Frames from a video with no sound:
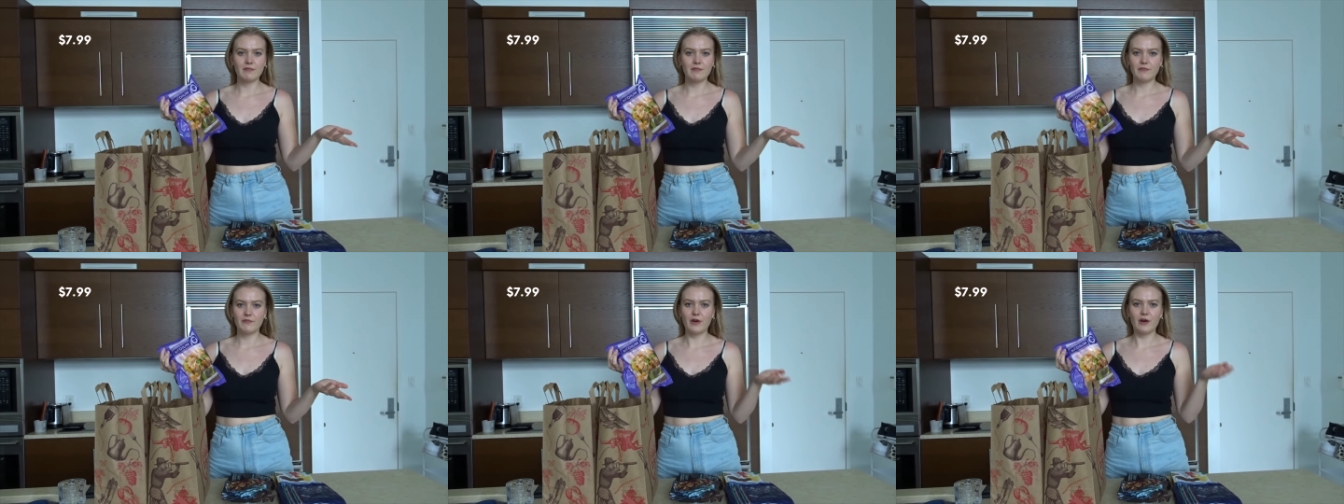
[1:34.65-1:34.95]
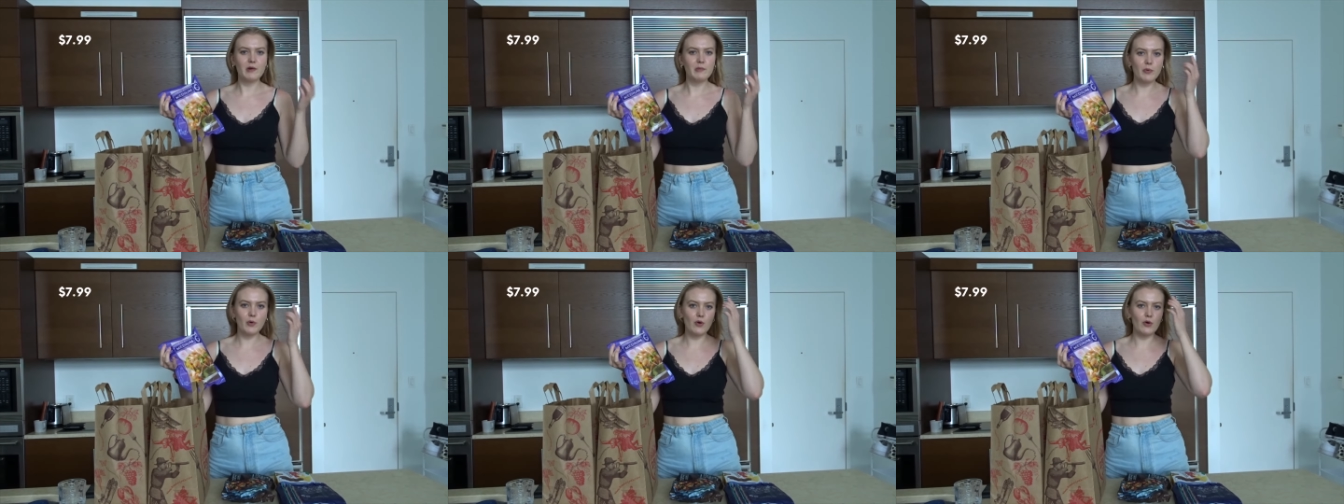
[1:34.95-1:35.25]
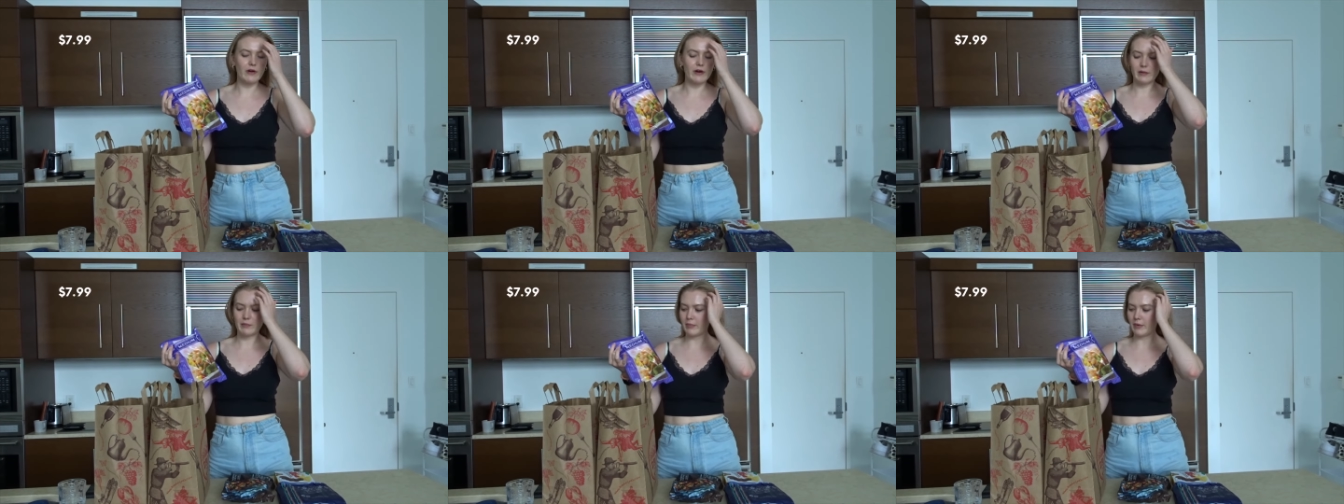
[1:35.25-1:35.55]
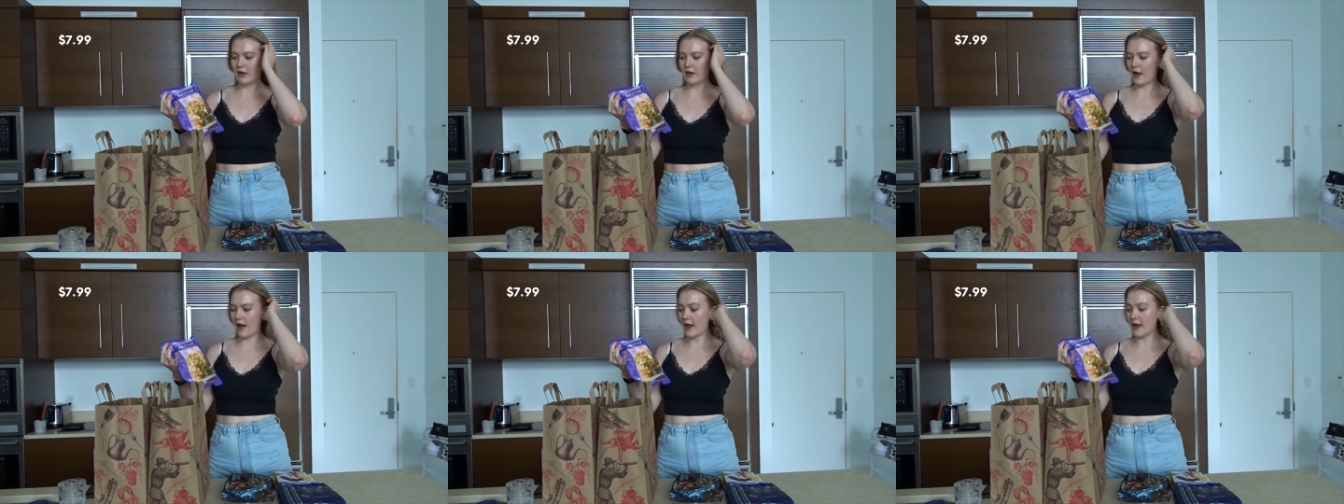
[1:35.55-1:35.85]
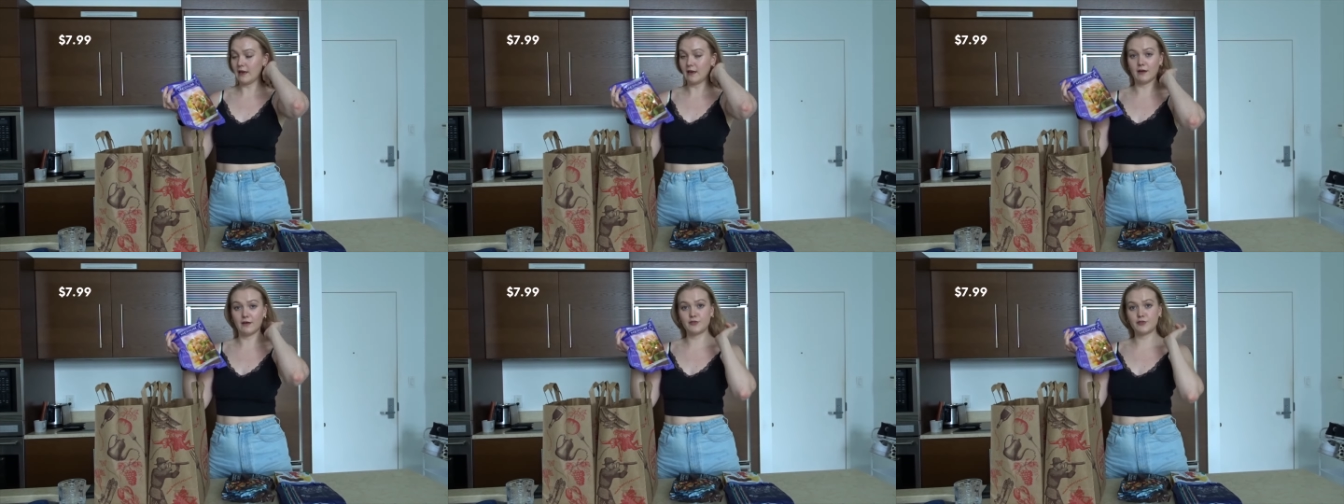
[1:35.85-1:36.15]
Very boring, but I
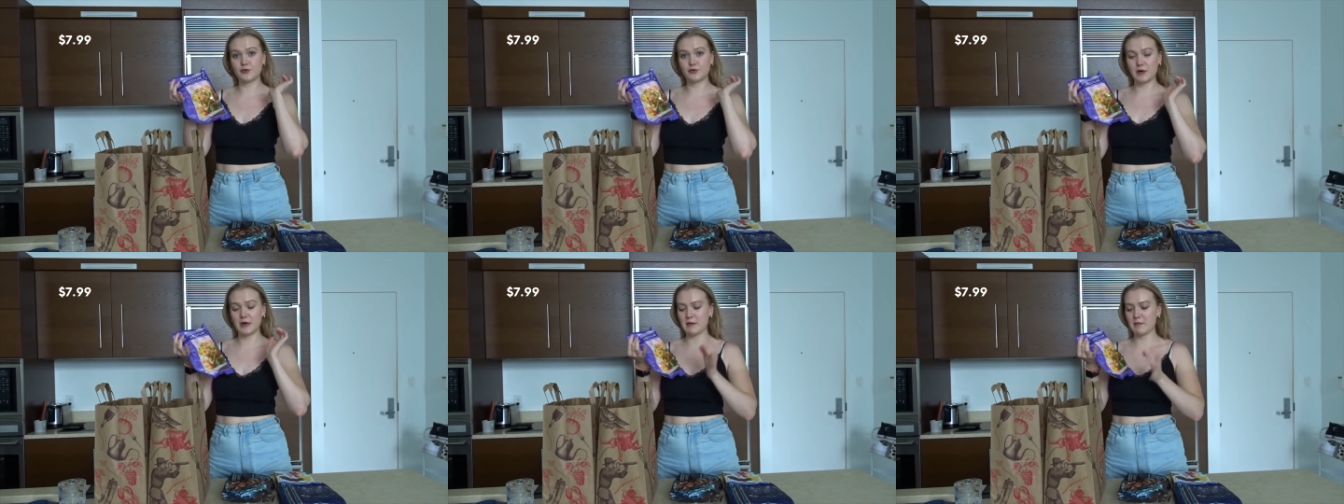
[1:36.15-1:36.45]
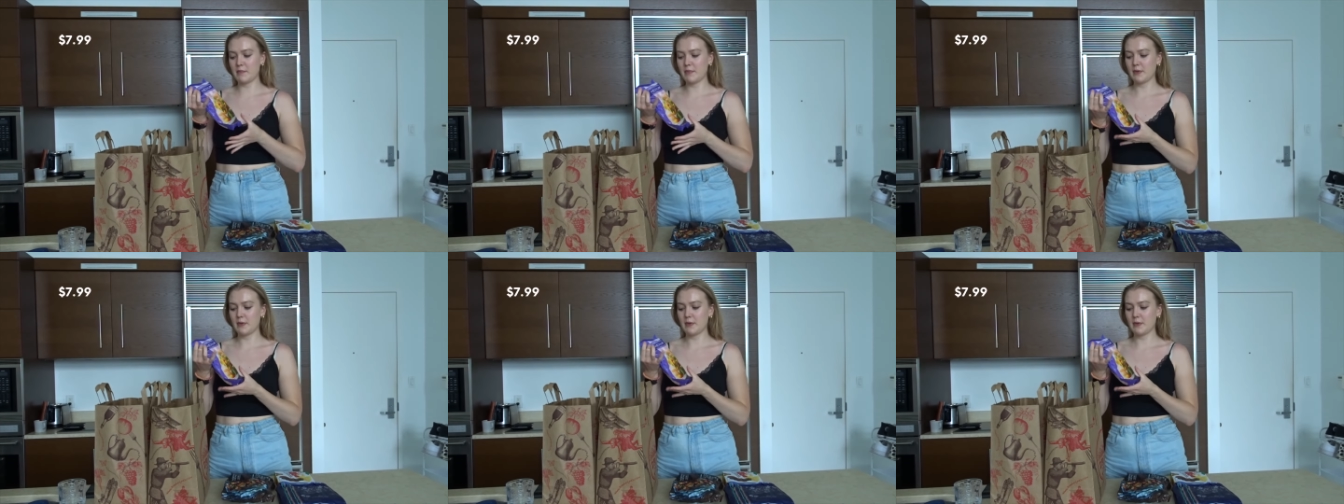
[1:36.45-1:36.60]
love shrimp.